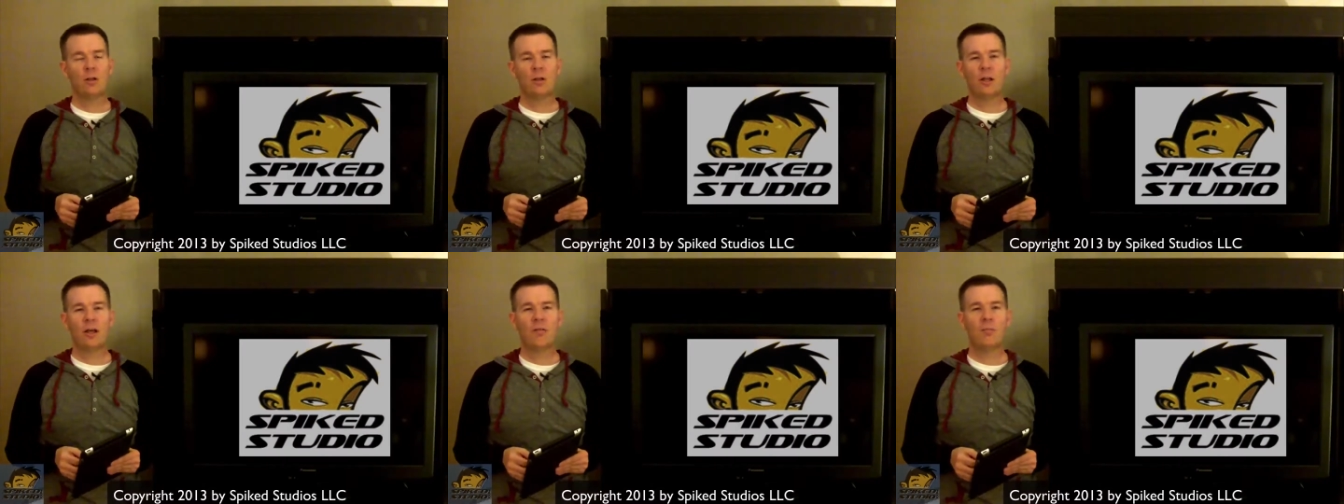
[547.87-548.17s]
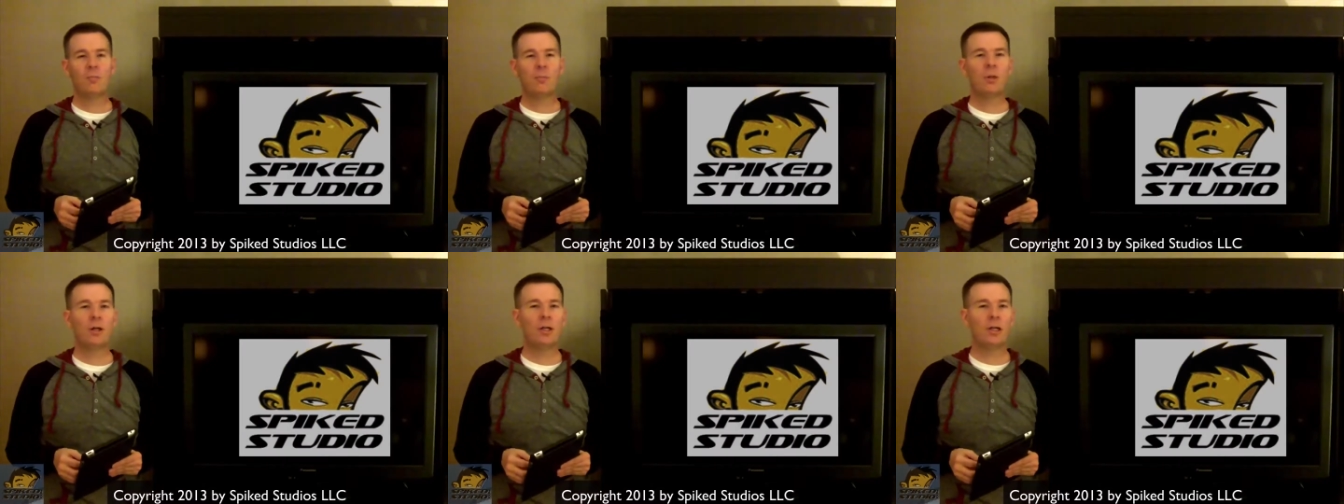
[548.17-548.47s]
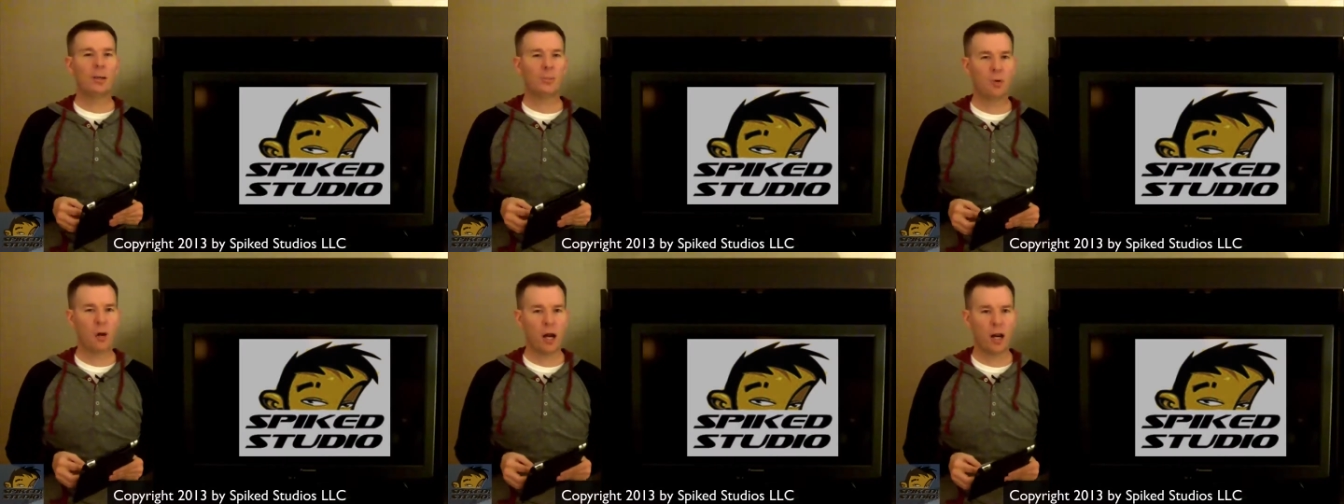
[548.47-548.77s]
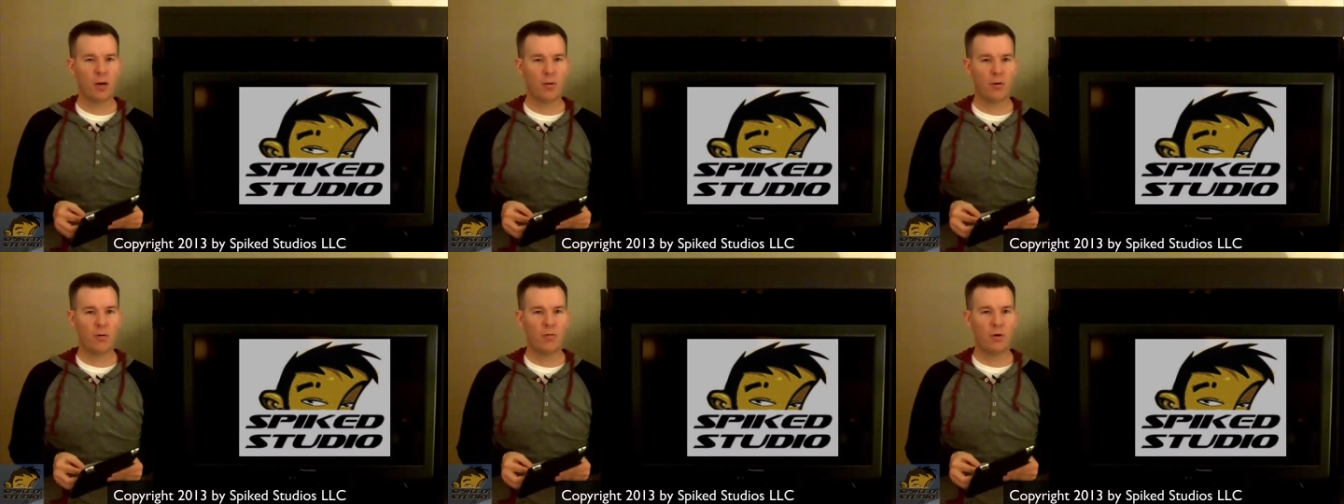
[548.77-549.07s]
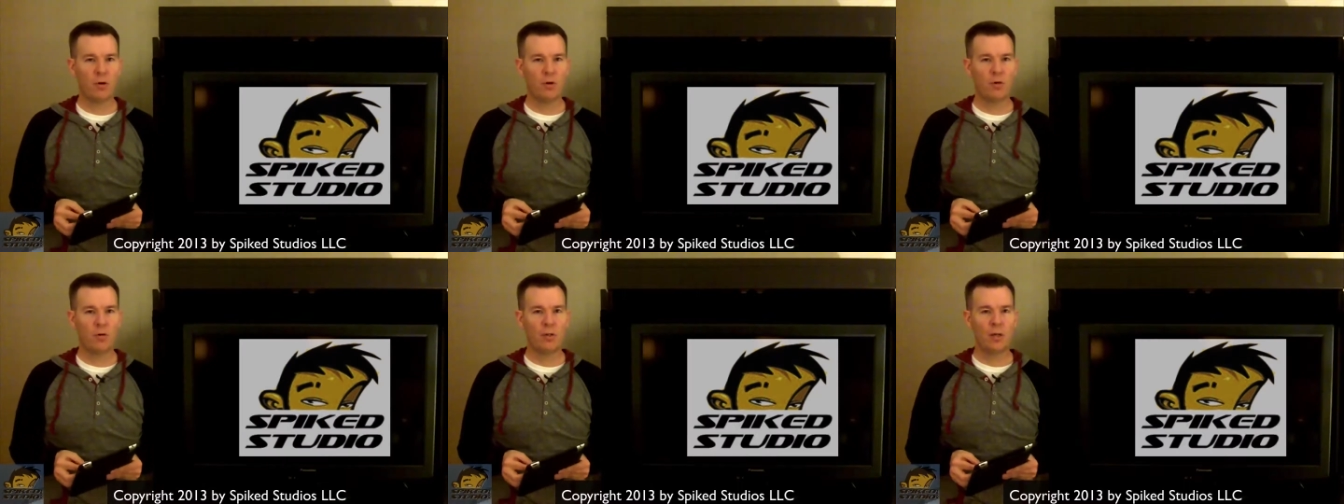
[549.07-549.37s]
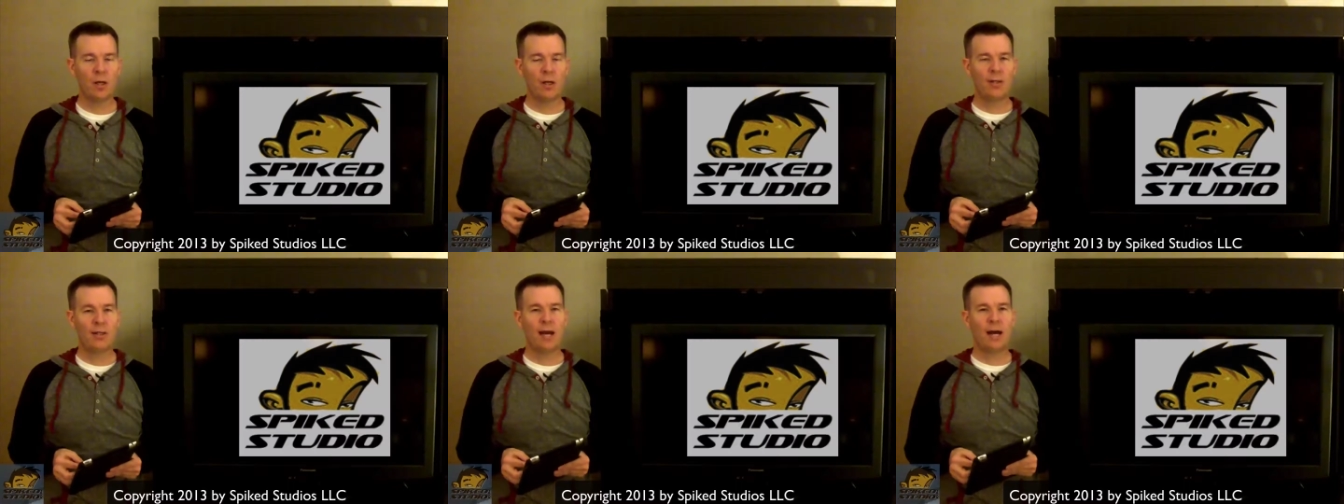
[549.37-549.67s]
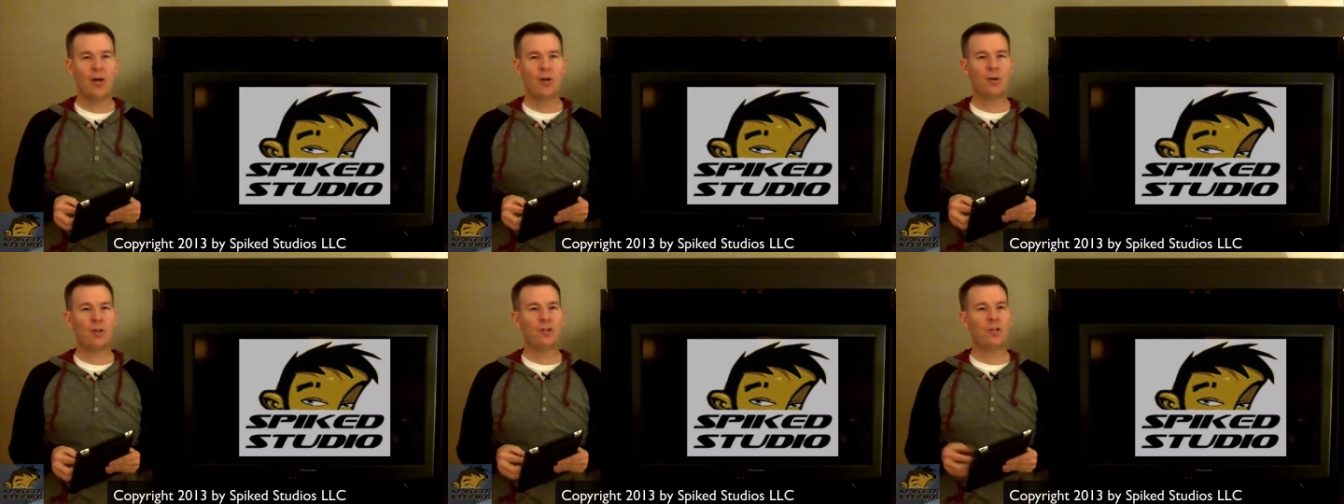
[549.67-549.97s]
You'll have plenty of product reviews,
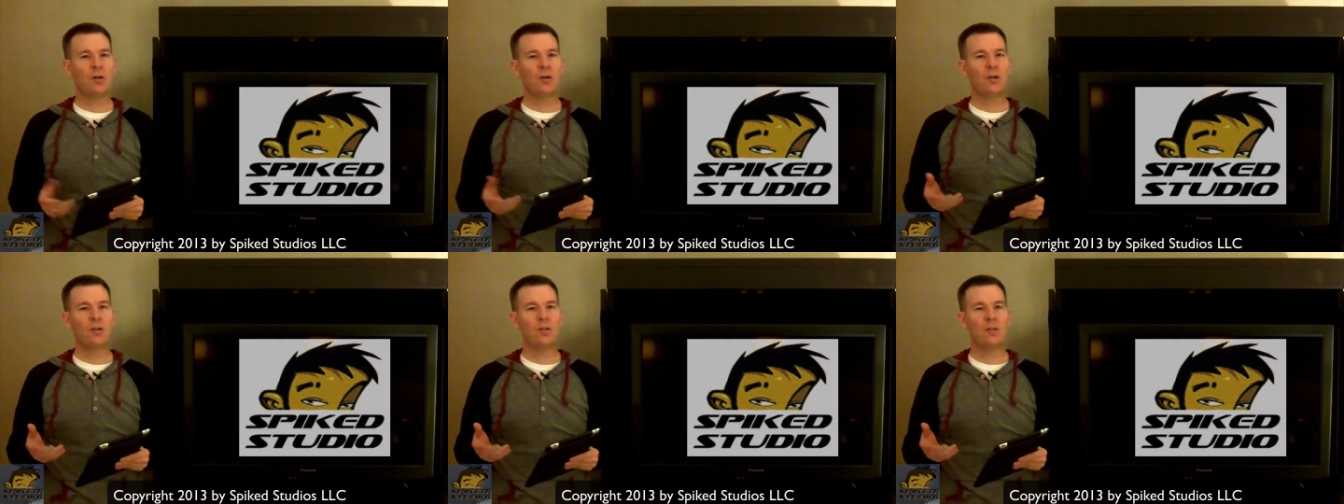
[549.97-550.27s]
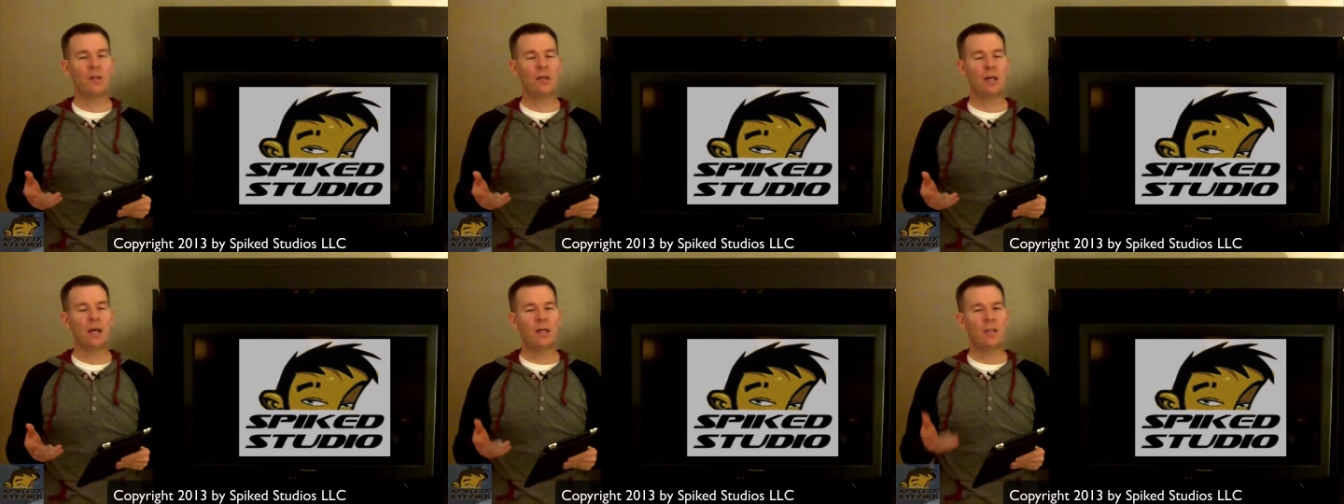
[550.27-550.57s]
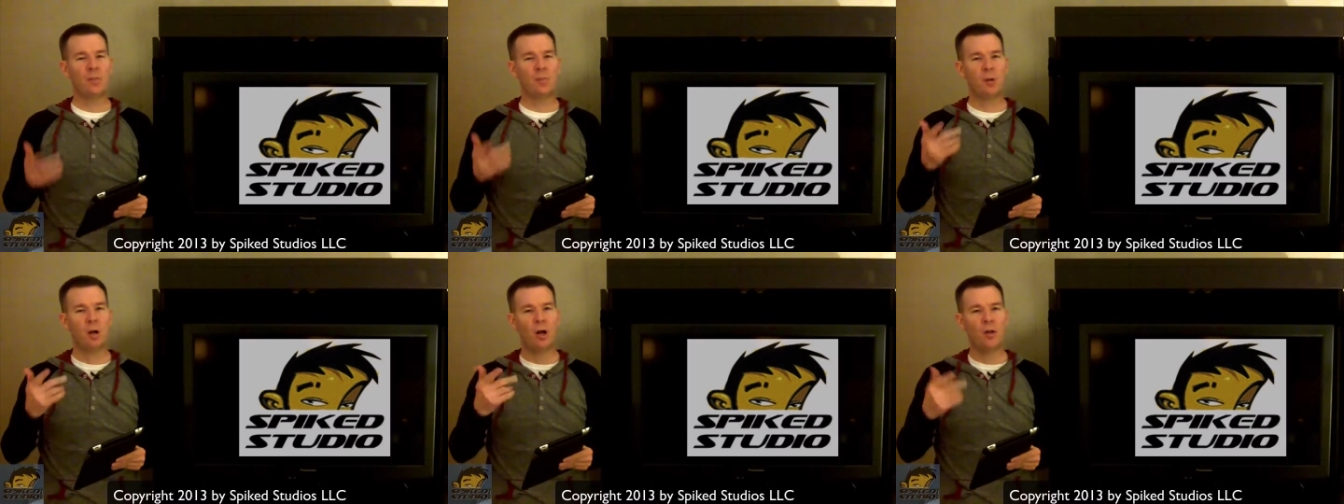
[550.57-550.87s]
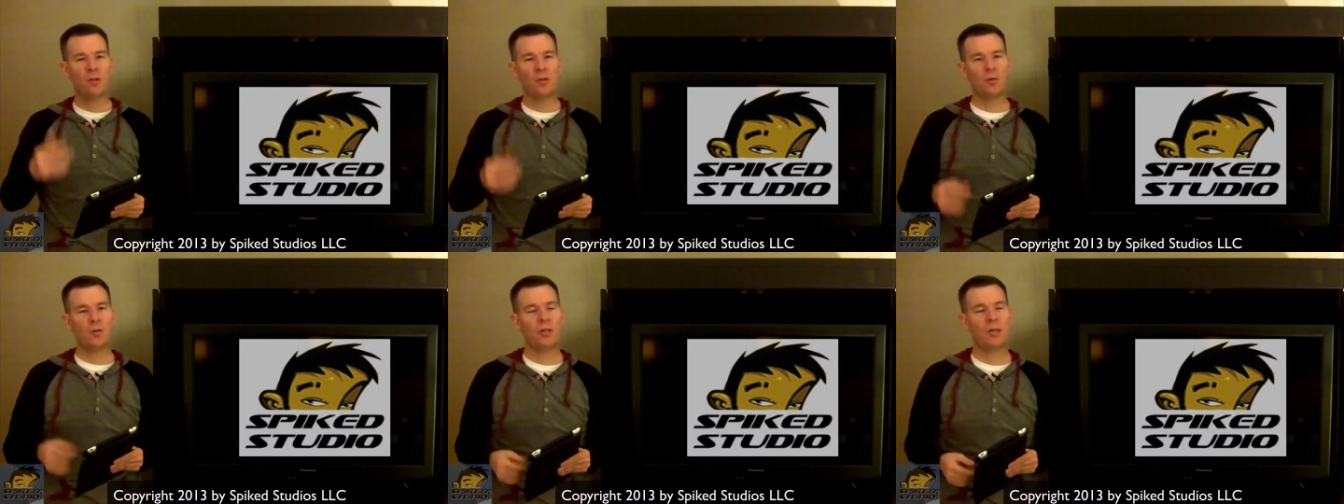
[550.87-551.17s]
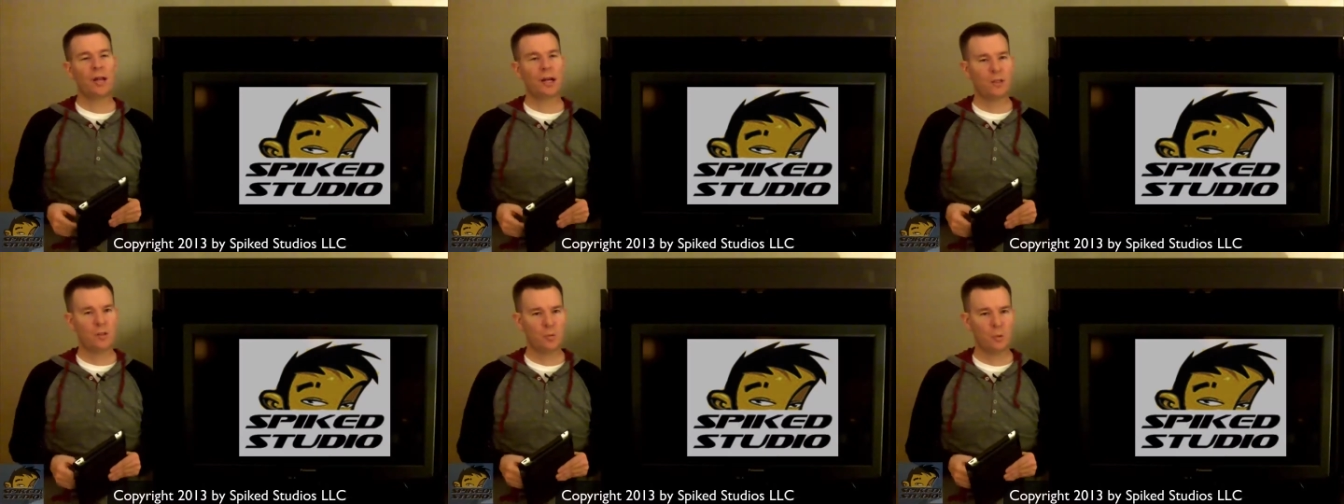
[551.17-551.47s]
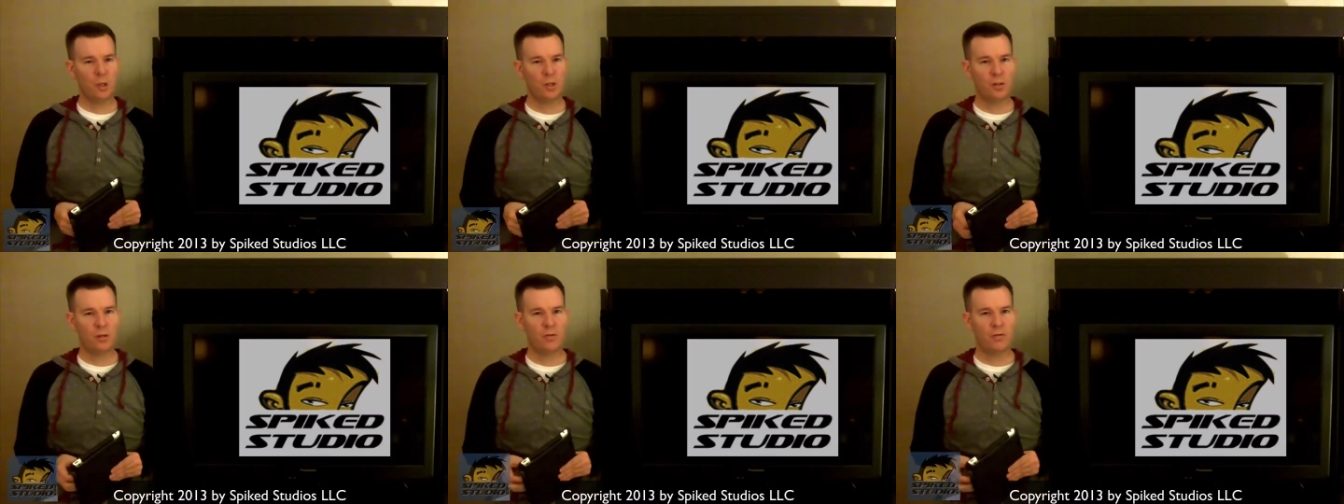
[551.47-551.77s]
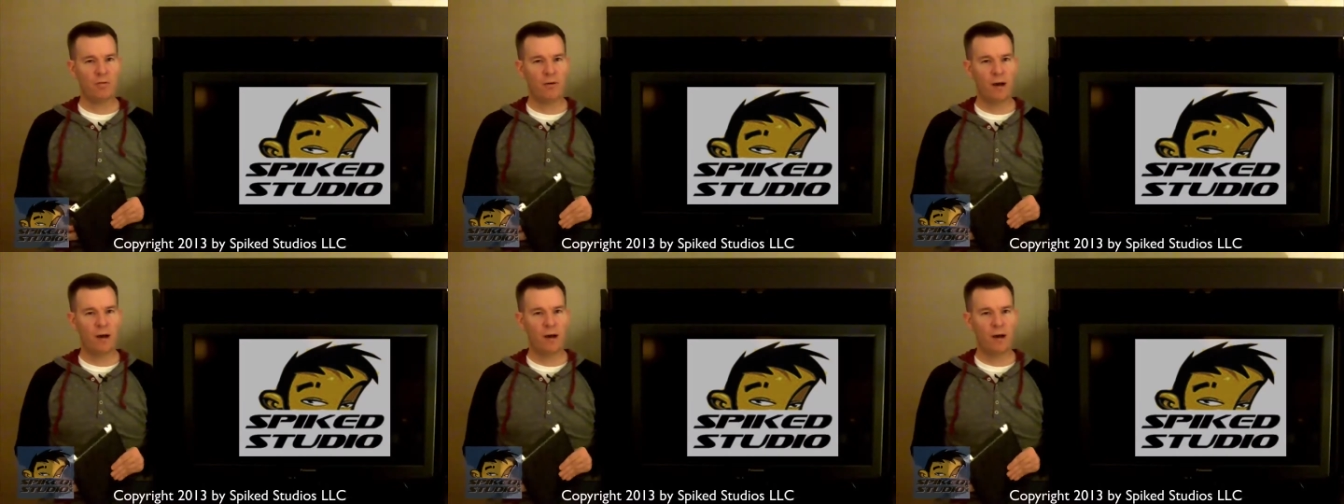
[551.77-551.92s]
not only during CES, but also in the next weeks to